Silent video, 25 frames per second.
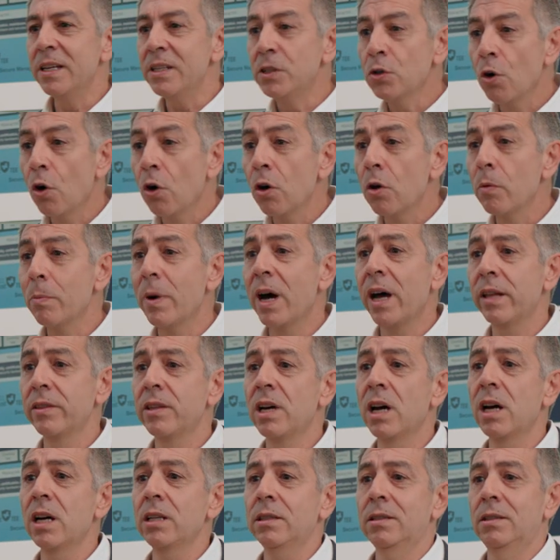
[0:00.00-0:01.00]
is all about
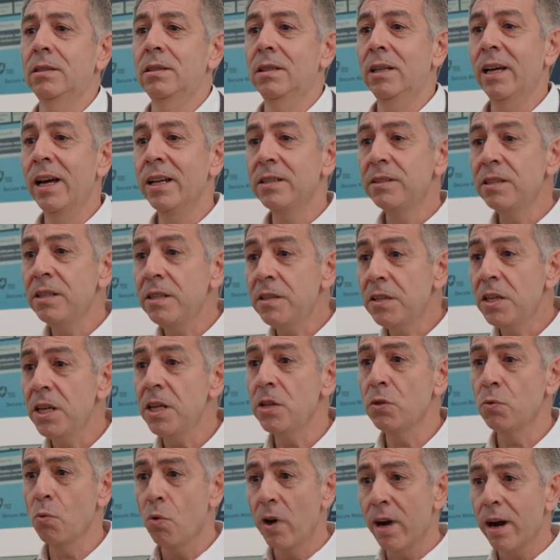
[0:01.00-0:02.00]
that and this
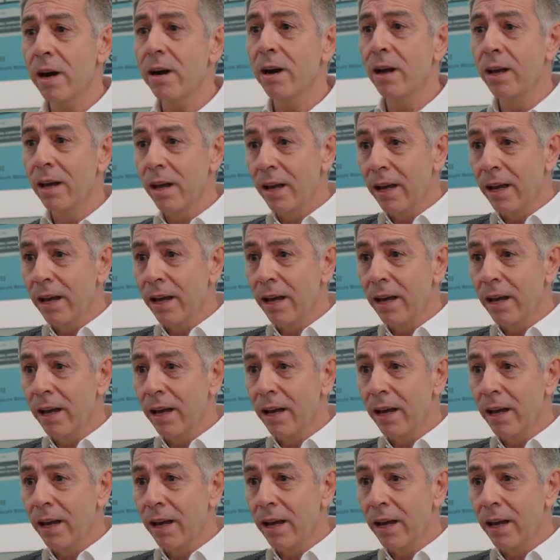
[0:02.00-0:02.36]
is where